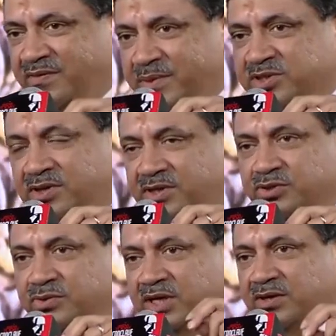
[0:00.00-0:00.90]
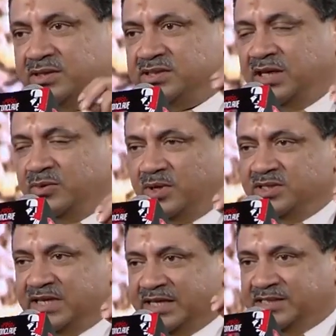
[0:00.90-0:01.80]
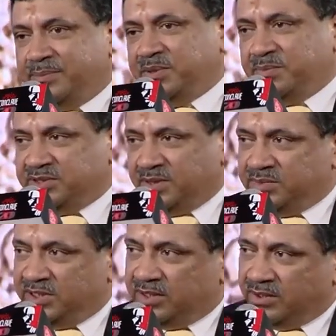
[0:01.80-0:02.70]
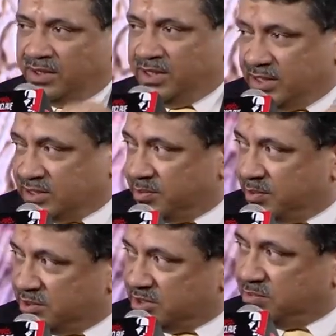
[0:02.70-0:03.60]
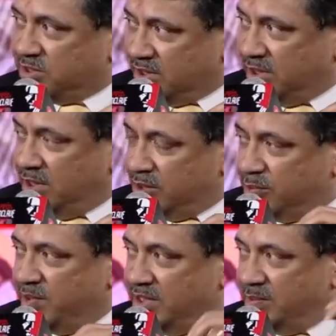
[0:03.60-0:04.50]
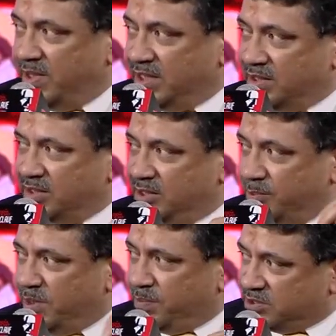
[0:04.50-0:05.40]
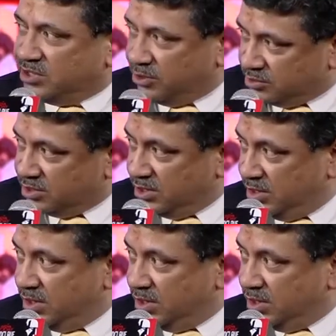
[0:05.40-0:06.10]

have a majority, you cannot decide what is an acceptable subject and not an acceptable subject to be debated in the People's House.